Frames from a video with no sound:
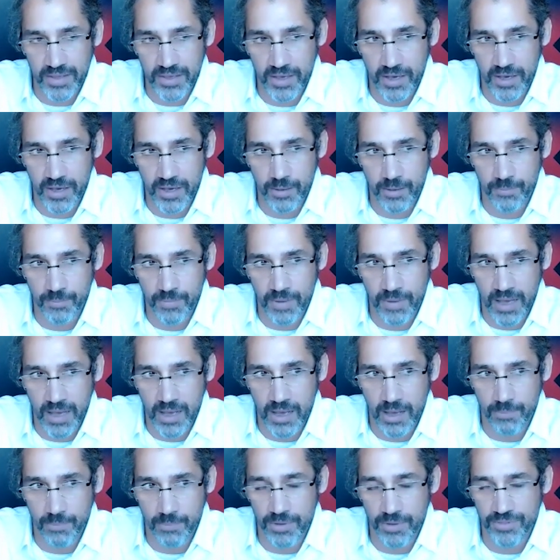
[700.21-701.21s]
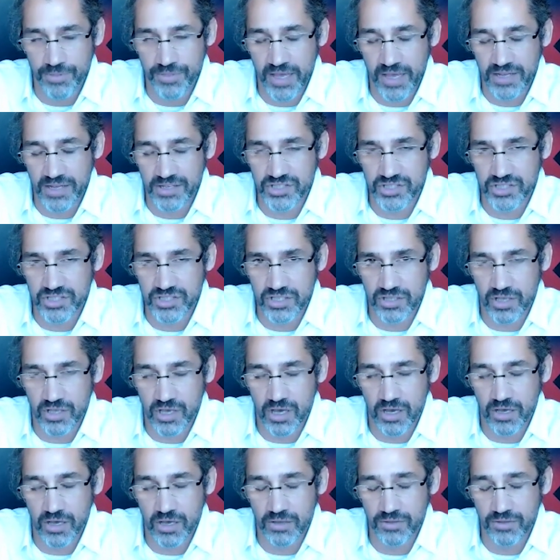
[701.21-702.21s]
But thanks
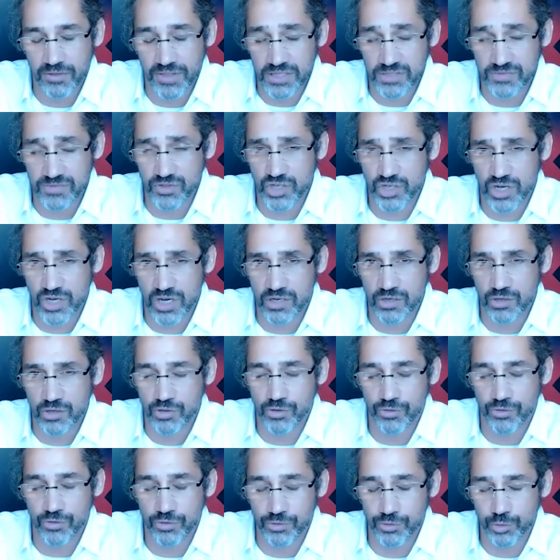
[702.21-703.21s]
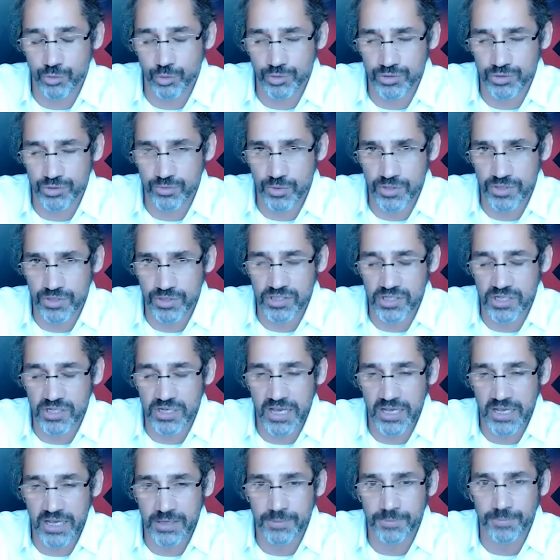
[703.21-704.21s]
for sharing your thoughts with us
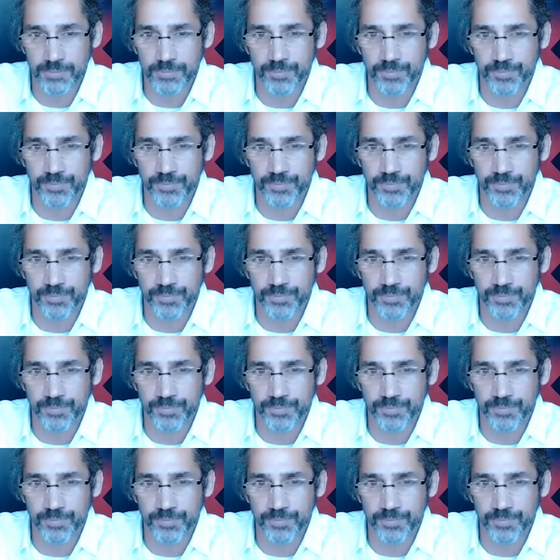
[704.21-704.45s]
today.